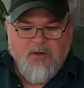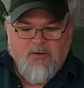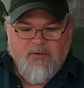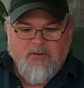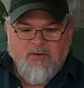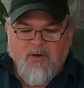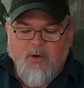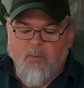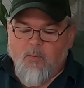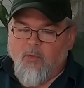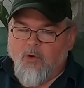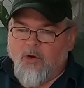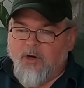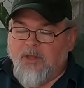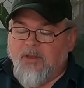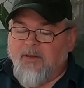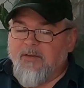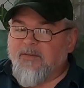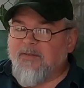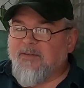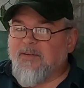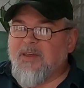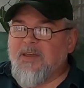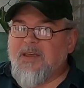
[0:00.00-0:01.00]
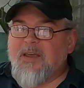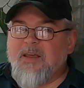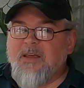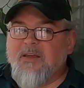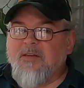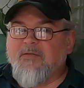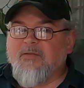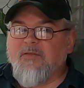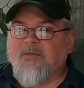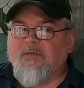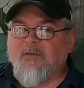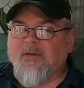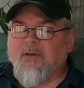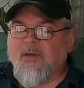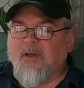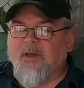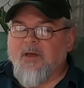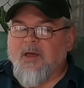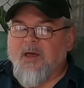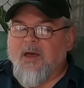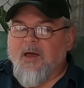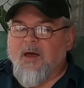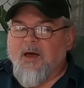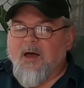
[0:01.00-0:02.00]
is someone he sees
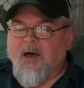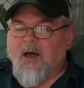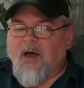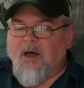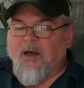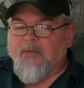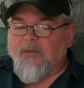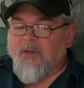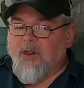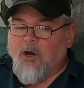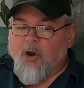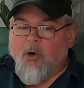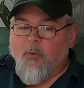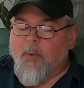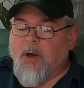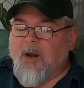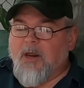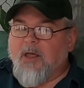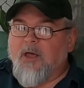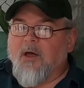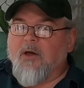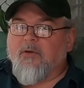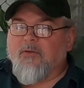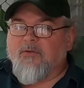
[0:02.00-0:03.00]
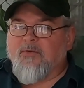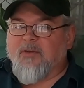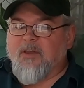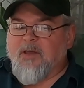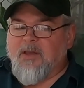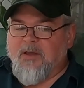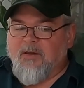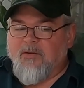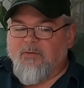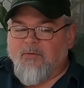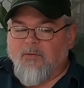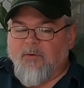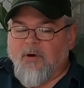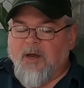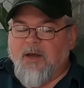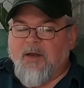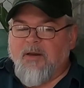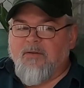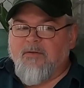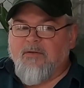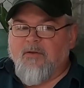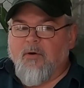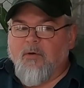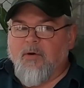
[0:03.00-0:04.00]
that nobody else sees,
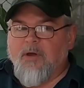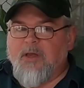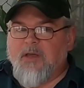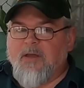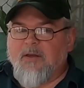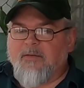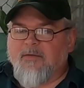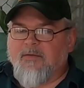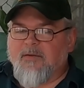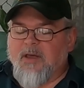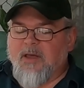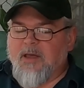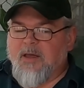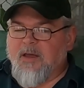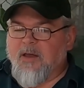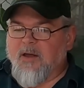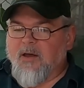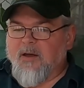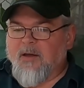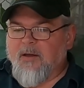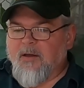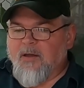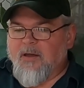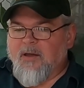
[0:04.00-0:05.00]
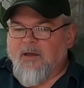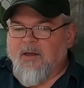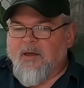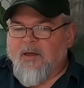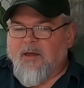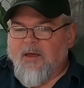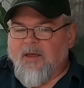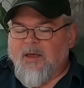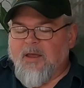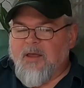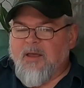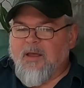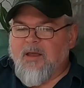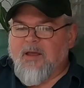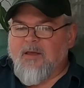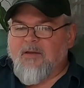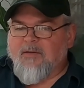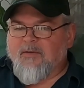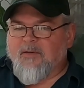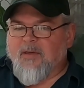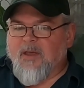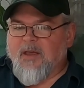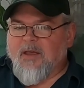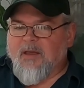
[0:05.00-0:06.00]
right? So he is
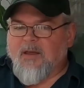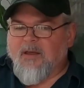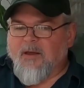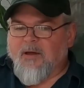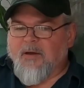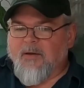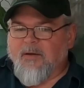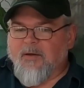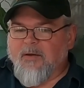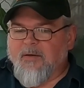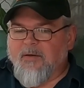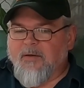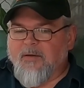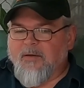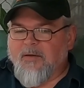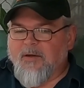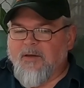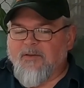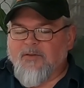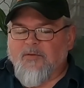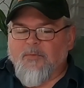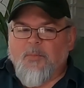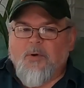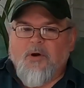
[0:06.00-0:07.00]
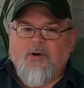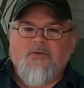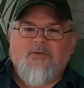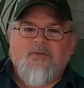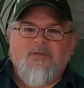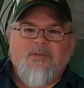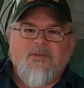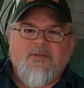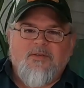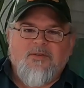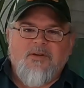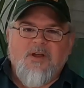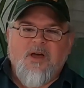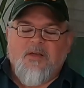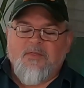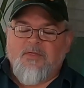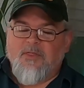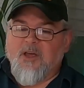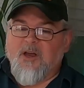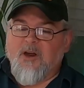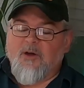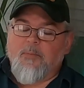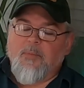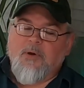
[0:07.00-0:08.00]
he's a person that's not
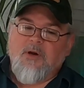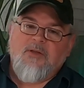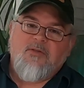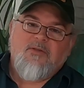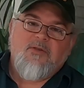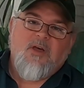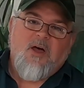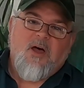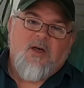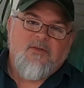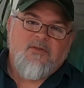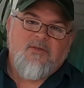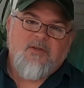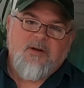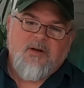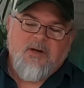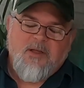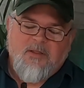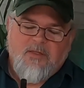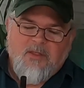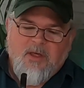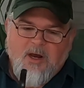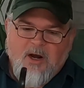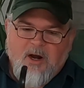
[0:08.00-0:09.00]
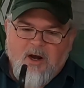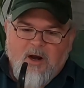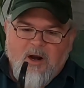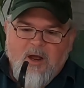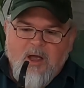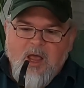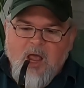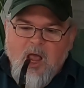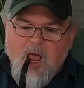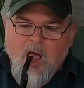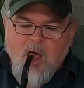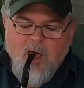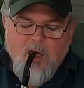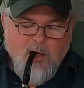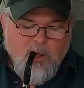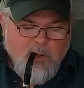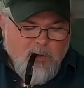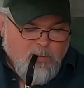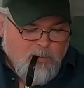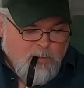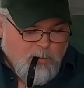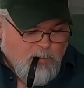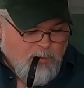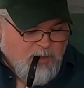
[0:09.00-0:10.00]
there, but he's constantly there.
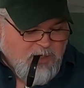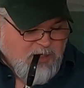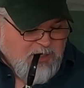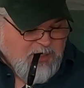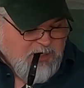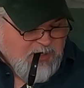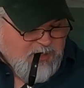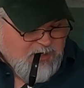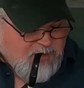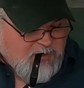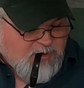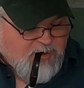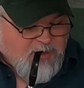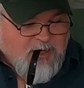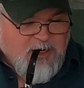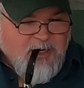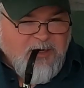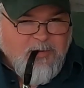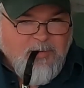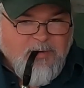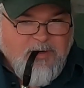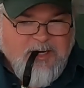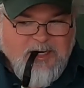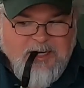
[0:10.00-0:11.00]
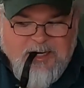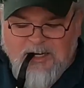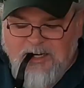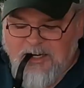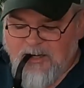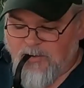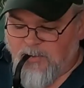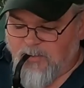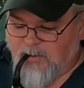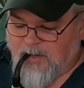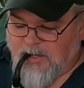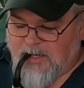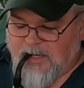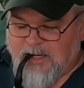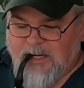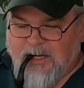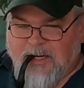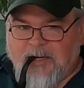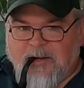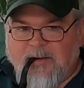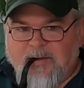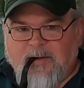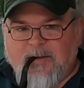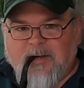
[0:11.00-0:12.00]
And he serves kind of
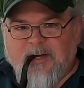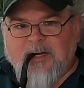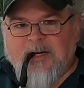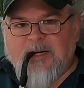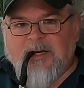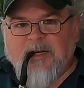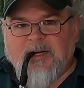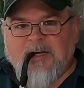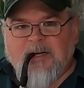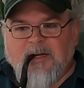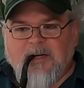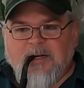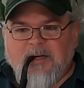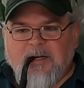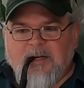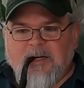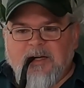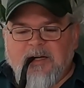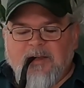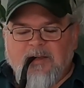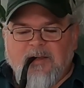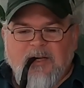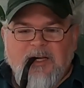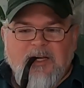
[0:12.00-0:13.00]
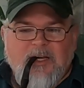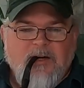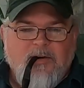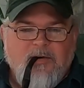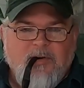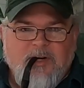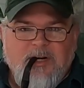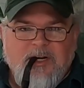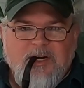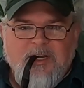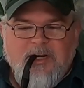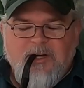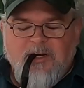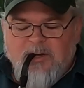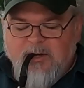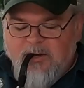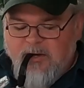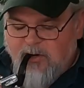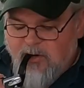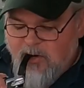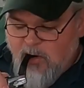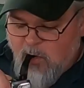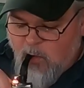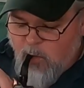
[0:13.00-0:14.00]
as Ian
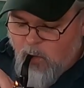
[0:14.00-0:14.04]
Rutledge's